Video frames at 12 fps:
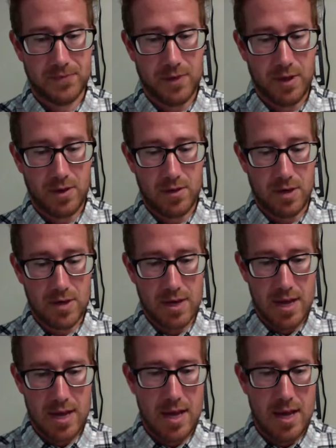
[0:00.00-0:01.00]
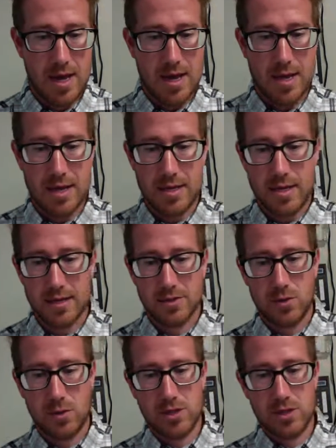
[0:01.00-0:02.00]
All right, next
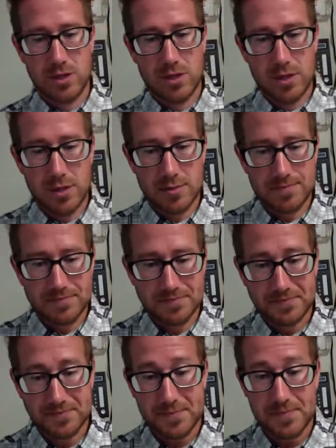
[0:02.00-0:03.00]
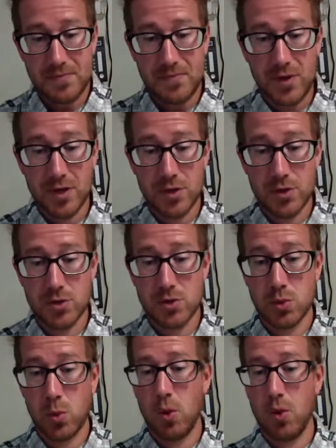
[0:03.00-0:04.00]
question here. The
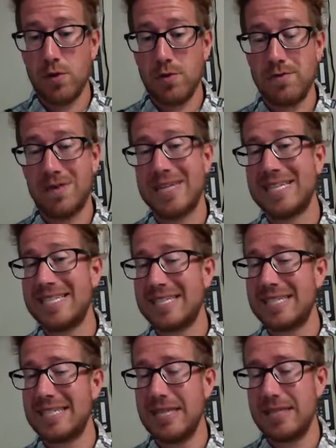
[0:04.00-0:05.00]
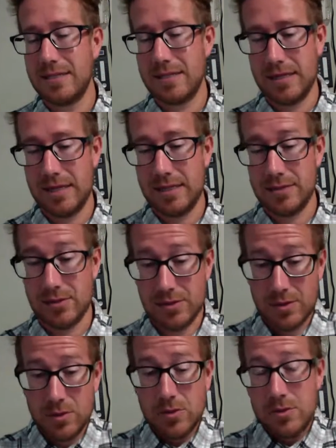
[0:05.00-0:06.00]
dwarf sea snakes, in
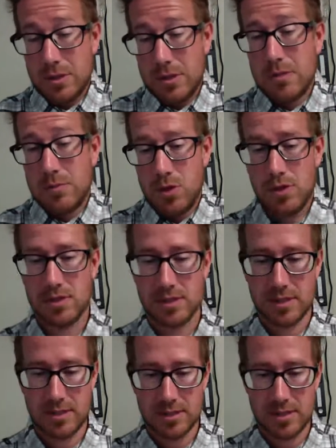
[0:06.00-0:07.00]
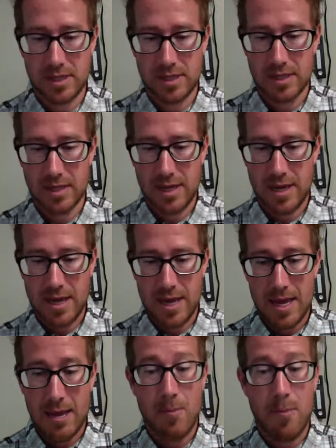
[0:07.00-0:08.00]
other words, a small sea snake,
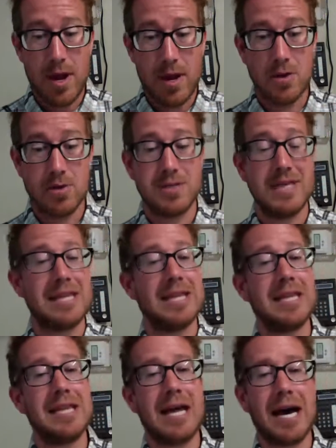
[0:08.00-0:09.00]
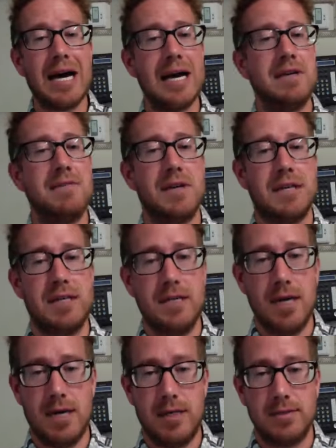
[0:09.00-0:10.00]
bears live
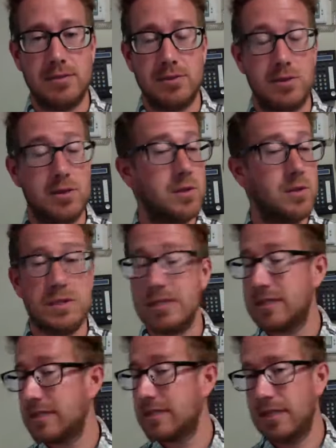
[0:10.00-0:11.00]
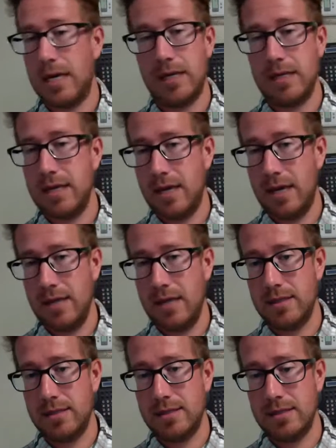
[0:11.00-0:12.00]
young. So in other words, it does not lay
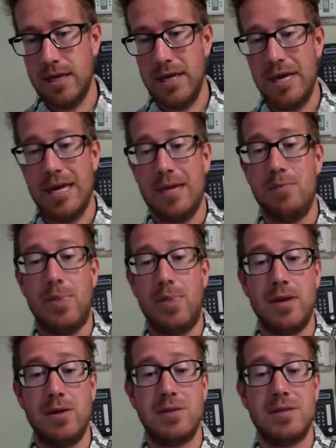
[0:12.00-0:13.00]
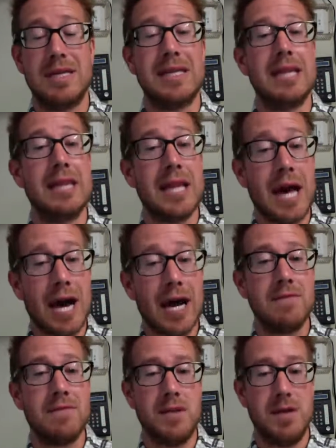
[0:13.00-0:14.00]
eggs. It bears
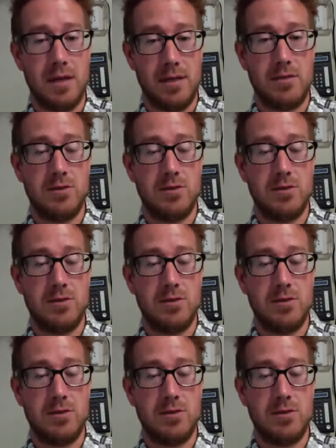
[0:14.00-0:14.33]
live young.